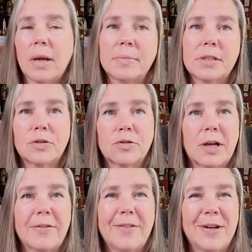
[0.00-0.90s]
I'm still
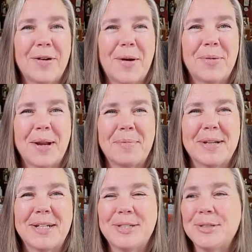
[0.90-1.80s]
trying to figure out what I'm
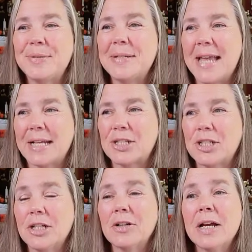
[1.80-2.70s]
going to do next
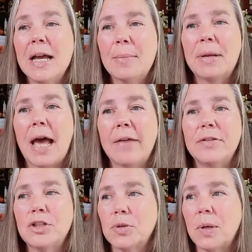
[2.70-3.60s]
year, but I've
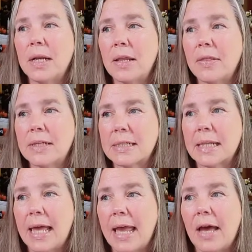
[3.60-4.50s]
enjoyed this
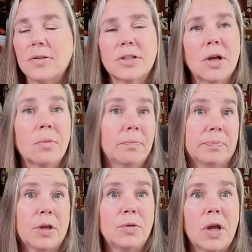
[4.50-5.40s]
layout, so
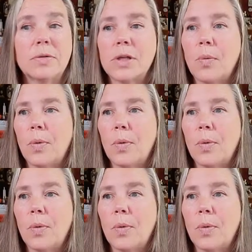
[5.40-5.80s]
who knows?